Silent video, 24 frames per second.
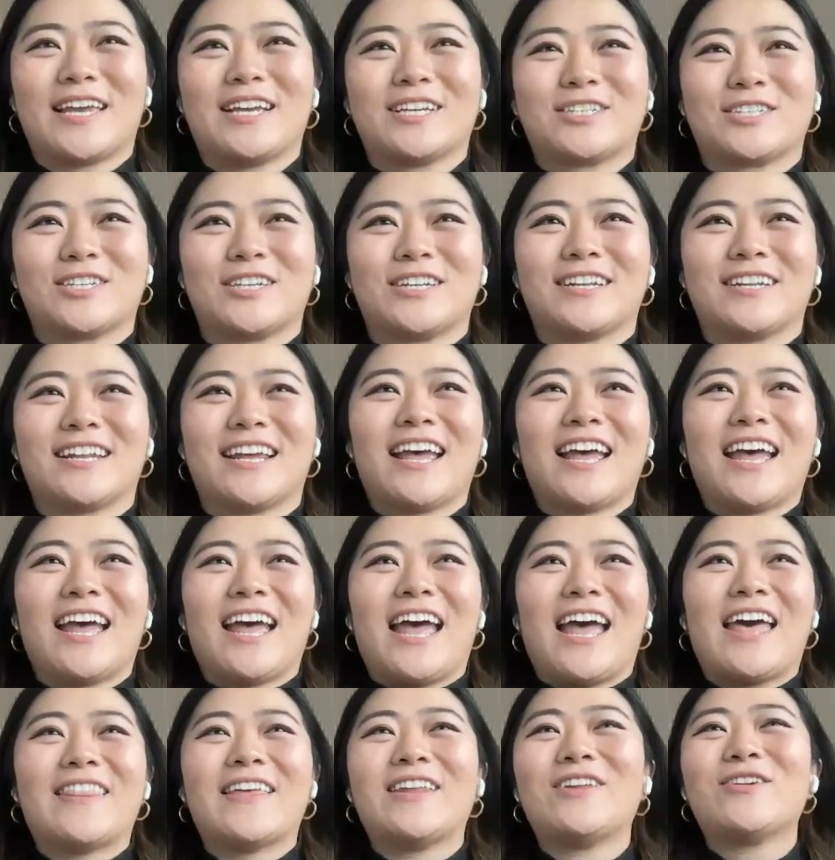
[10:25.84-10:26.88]
vacation.
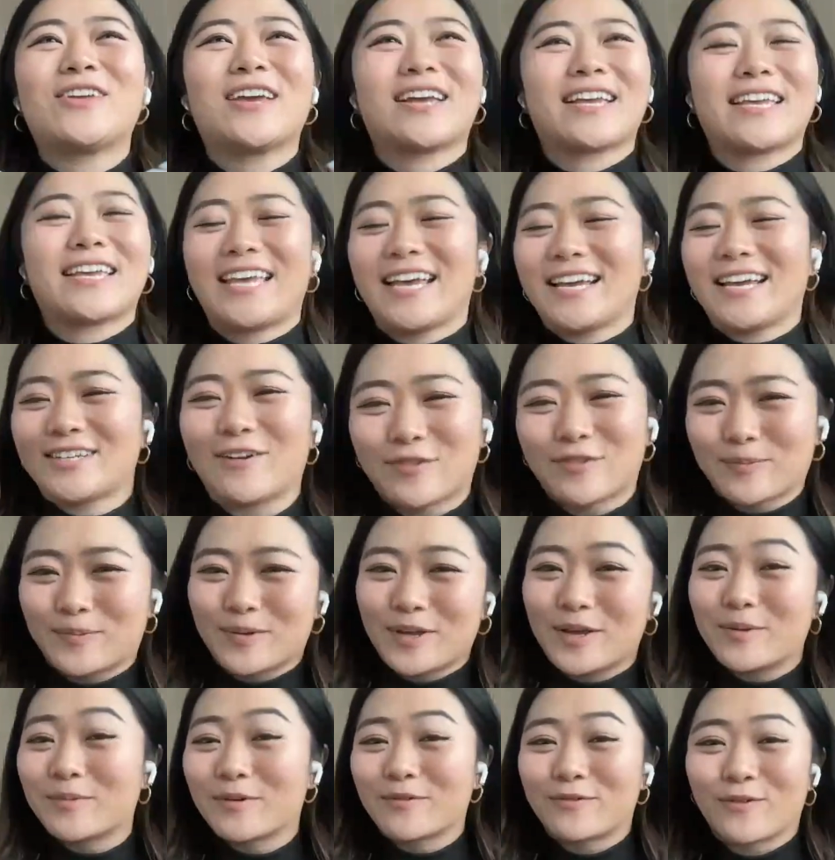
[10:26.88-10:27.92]
And then you get kicked off the
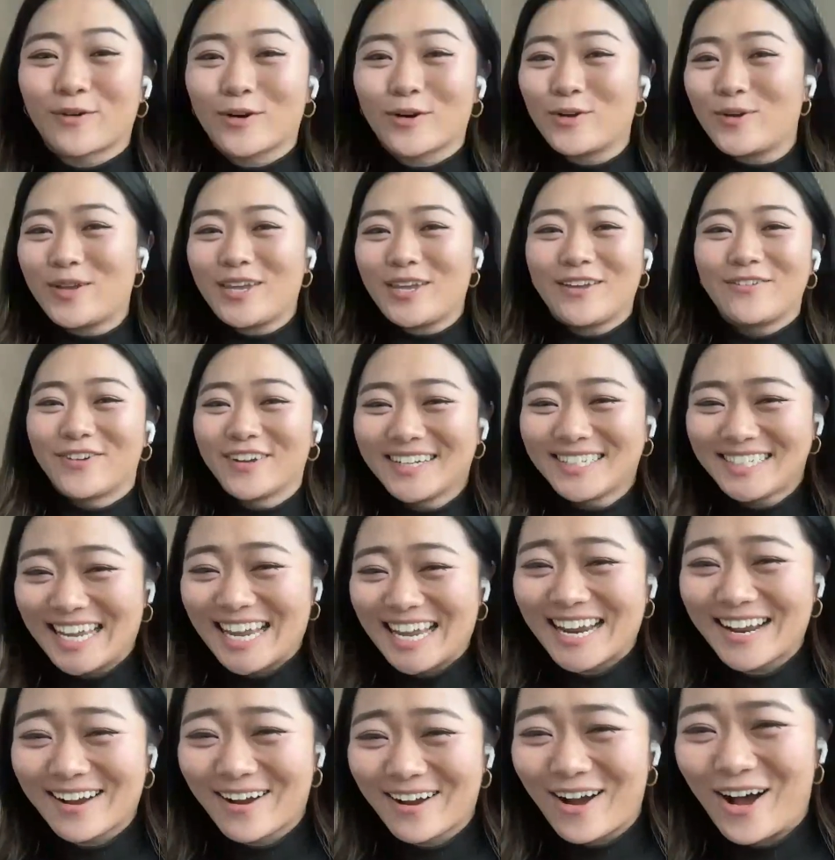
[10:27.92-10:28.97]
plane before you even
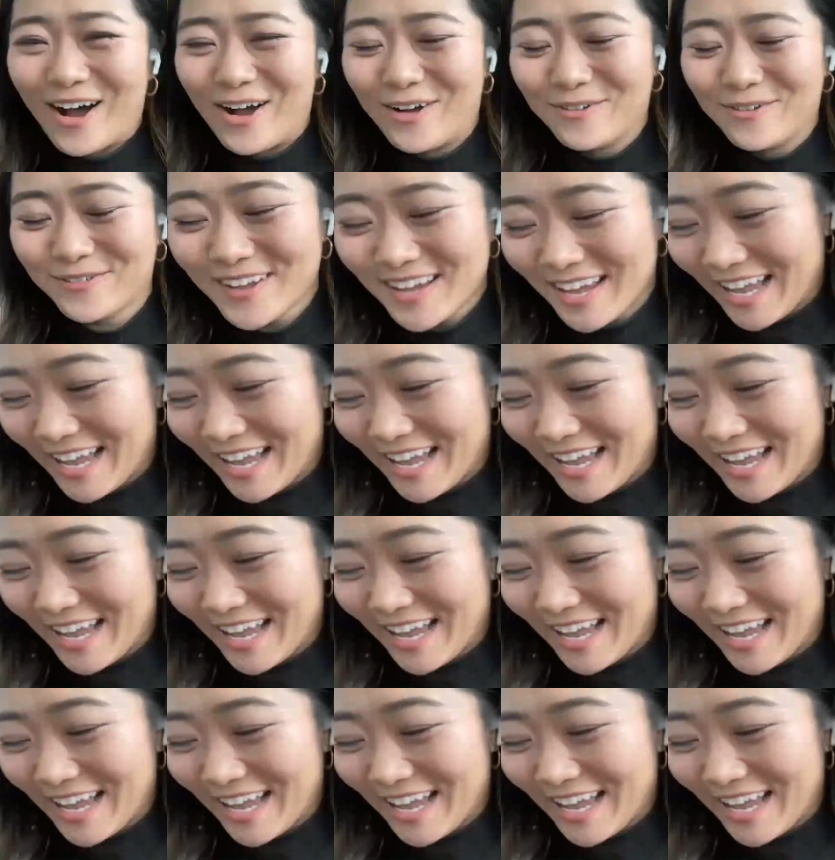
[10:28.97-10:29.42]
take off. And